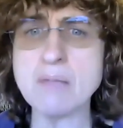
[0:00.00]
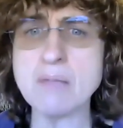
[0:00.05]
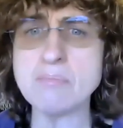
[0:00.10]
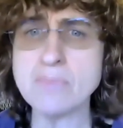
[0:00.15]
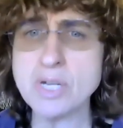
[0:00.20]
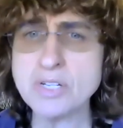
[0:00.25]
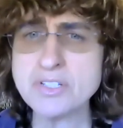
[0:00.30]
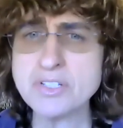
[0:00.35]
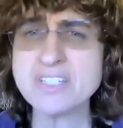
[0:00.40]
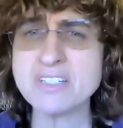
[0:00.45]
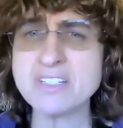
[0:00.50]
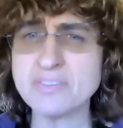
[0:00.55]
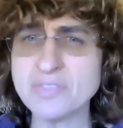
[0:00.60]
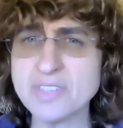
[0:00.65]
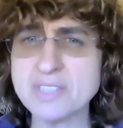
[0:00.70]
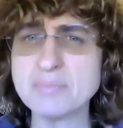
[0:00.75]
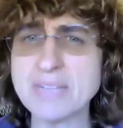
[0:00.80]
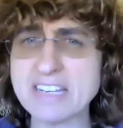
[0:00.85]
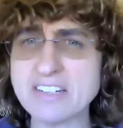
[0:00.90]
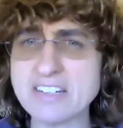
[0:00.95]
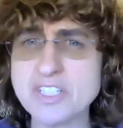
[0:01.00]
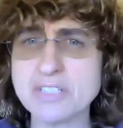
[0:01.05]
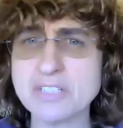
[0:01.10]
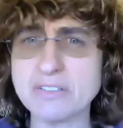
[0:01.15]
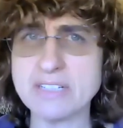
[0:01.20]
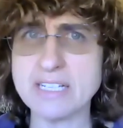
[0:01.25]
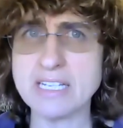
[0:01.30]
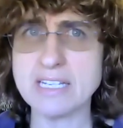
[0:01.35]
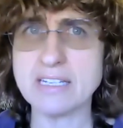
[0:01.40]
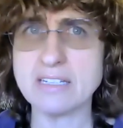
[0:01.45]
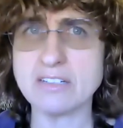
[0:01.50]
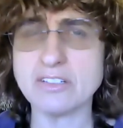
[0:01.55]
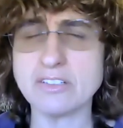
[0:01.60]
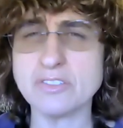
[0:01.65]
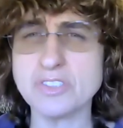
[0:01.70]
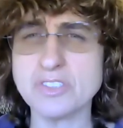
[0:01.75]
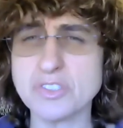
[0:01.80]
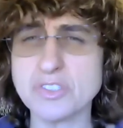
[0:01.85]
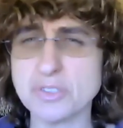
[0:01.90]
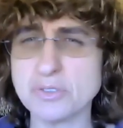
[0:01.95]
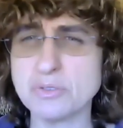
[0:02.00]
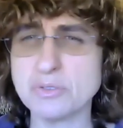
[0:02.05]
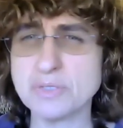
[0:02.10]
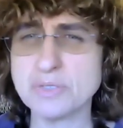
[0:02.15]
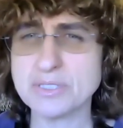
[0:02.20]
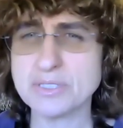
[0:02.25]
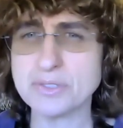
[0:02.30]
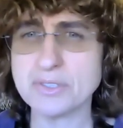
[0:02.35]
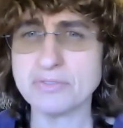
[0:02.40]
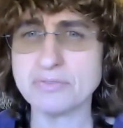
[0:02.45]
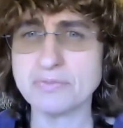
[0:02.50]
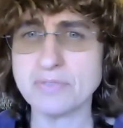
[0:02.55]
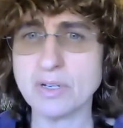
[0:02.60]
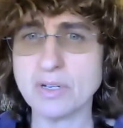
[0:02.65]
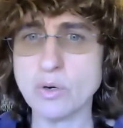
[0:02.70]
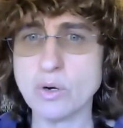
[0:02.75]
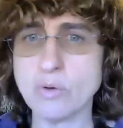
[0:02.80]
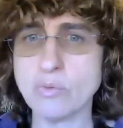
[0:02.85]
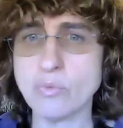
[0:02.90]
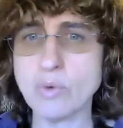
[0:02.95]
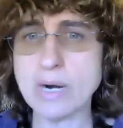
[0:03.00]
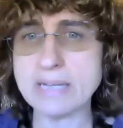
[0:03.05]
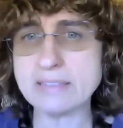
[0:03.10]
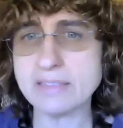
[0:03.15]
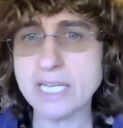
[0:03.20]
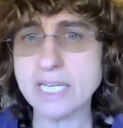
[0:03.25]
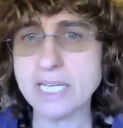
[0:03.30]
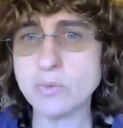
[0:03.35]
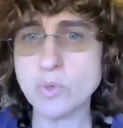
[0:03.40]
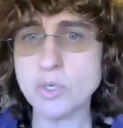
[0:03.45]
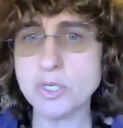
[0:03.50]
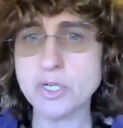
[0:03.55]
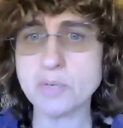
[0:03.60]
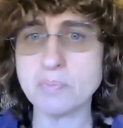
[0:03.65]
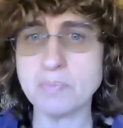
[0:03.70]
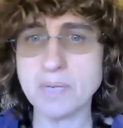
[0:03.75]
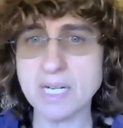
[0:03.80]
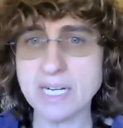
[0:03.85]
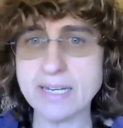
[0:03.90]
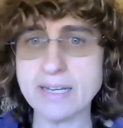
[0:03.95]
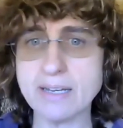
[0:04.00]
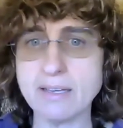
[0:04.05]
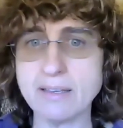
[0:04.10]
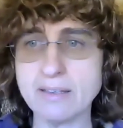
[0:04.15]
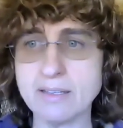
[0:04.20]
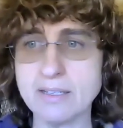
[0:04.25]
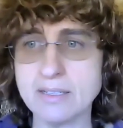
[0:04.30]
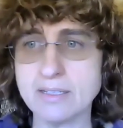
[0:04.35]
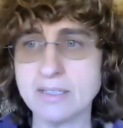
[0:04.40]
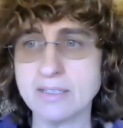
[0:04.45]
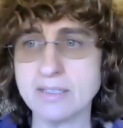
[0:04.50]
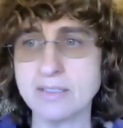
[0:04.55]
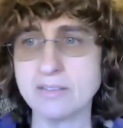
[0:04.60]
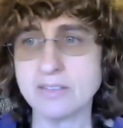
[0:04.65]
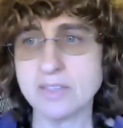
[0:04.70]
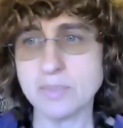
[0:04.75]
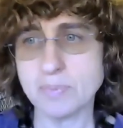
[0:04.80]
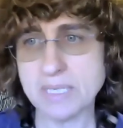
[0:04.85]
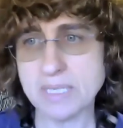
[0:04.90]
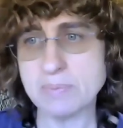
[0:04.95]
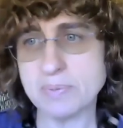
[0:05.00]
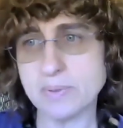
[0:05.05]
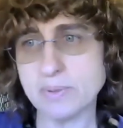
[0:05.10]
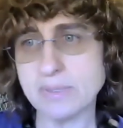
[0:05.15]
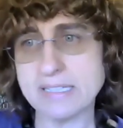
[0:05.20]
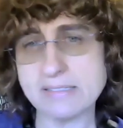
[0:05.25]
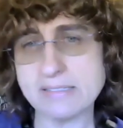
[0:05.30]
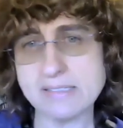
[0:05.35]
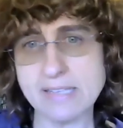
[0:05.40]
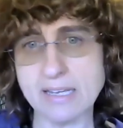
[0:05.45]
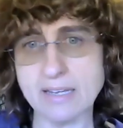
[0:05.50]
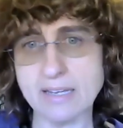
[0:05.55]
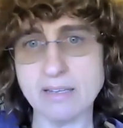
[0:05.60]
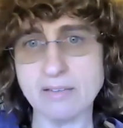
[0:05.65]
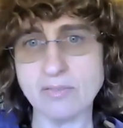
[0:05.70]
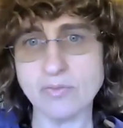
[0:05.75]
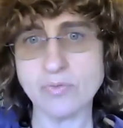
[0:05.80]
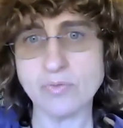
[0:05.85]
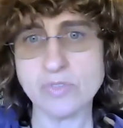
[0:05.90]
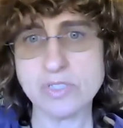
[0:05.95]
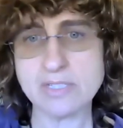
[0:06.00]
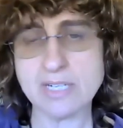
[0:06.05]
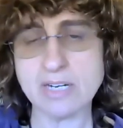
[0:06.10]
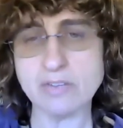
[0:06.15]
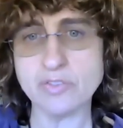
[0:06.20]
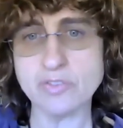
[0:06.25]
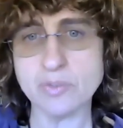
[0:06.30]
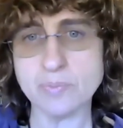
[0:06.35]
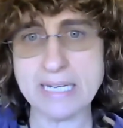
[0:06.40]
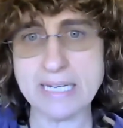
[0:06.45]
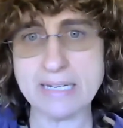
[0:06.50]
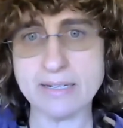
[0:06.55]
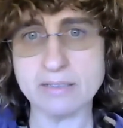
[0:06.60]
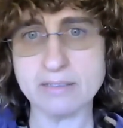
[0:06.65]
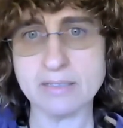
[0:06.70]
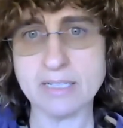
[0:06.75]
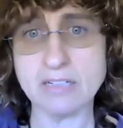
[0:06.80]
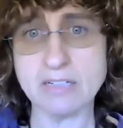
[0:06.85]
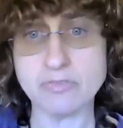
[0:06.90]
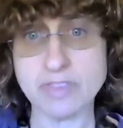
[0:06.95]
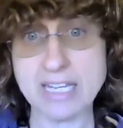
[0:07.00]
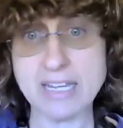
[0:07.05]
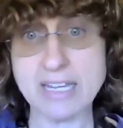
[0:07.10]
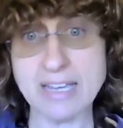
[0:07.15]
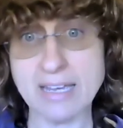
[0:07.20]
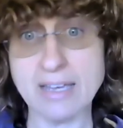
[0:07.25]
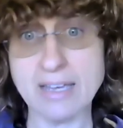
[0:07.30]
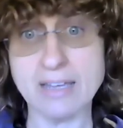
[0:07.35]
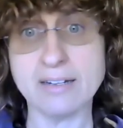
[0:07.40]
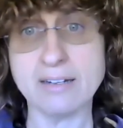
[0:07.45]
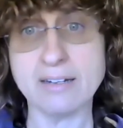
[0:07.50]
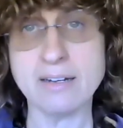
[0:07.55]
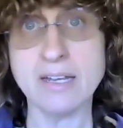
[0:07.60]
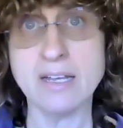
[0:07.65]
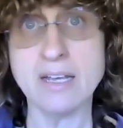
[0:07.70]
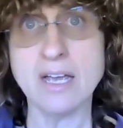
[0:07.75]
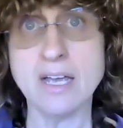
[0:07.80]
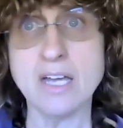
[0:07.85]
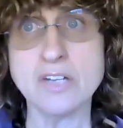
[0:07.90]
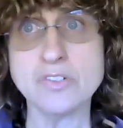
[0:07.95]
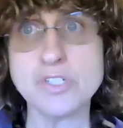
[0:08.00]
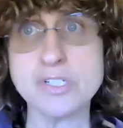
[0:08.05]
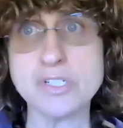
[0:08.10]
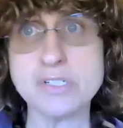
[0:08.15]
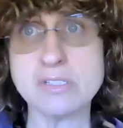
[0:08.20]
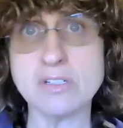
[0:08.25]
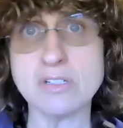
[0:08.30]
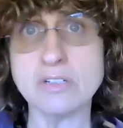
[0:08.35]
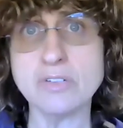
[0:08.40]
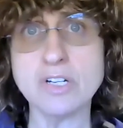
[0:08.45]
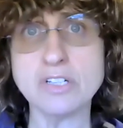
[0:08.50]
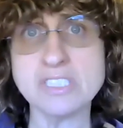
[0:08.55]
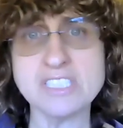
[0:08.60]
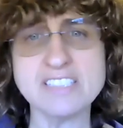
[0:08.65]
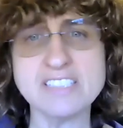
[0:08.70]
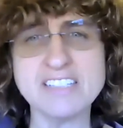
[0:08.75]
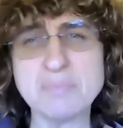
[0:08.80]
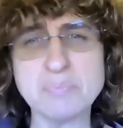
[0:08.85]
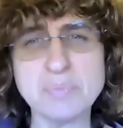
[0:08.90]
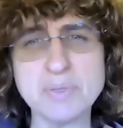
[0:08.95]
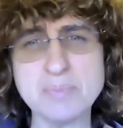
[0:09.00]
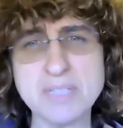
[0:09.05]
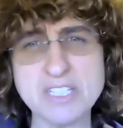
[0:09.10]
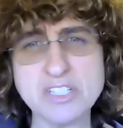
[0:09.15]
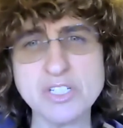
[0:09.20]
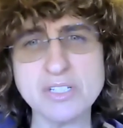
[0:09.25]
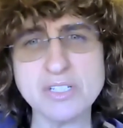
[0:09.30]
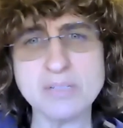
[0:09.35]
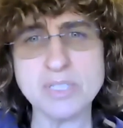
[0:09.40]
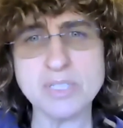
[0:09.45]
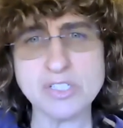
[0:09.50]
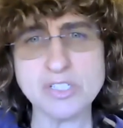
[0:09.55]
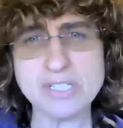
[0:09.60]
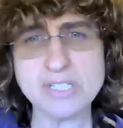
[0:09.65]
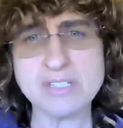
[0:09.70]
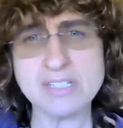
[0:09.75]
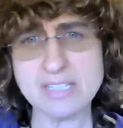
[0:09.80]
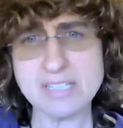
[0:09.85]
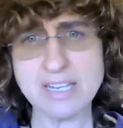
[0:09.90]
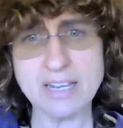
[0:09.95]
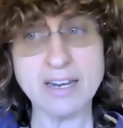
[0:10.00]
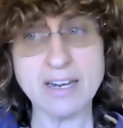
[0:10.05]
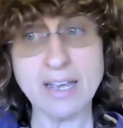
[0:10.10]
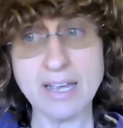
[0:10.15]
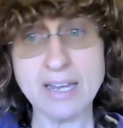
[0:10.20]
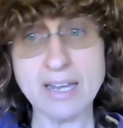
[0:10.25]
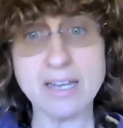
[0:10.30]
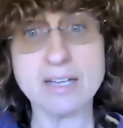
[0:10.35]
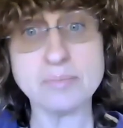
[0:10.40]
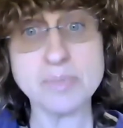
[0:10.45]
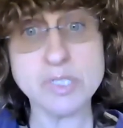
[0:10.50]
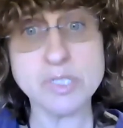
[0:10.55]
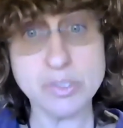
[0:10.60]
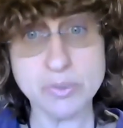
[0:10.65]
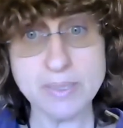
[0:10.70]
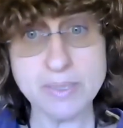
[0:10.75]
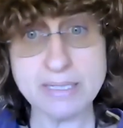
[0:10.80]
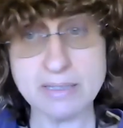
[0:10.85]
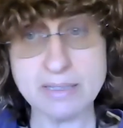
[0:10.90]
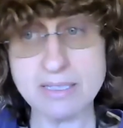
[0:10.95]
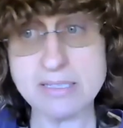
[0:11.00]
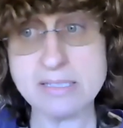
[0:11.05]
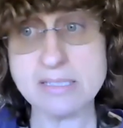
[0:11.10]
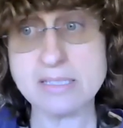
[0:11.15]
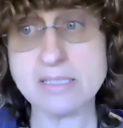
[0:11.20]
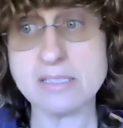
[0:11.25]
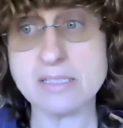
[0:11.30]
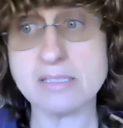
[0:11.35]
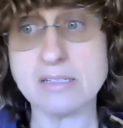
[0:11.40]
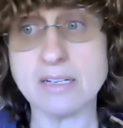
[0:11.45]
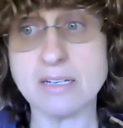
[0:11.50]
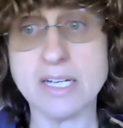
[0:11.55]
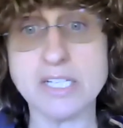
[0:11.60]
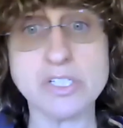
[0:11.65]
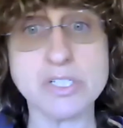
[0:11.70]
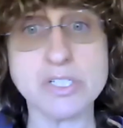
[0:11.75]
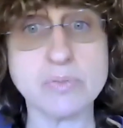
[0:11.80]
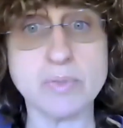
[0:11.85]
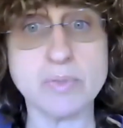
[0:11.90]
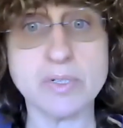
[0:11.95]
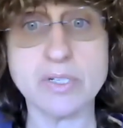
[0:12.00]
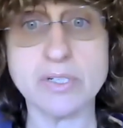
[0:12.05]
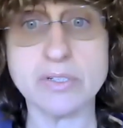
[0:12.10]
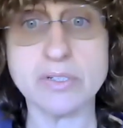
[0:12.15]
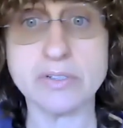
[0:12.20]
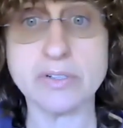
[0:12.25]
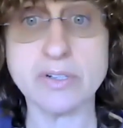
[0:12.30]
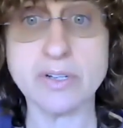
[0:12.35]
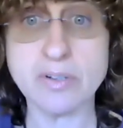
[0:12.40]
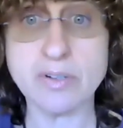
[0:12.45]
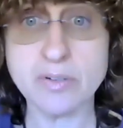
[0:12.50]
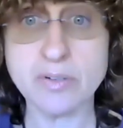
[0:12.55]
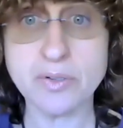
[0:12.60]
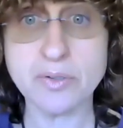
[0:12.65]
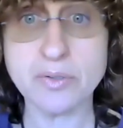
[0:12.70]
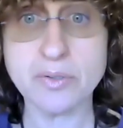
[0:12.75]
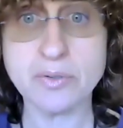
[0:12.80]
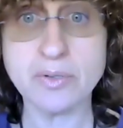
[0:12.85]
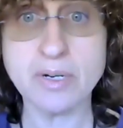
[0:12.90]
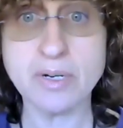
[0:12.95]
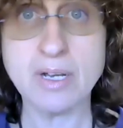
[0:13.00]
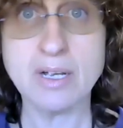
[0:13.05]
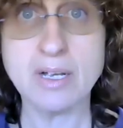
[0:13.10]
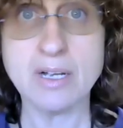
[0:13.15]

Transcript: most of them actually do sort of run their work by the people they're saying stuff about, if they can, just not to get permission, but just to say, hey, I'm doing this, I just want you to know.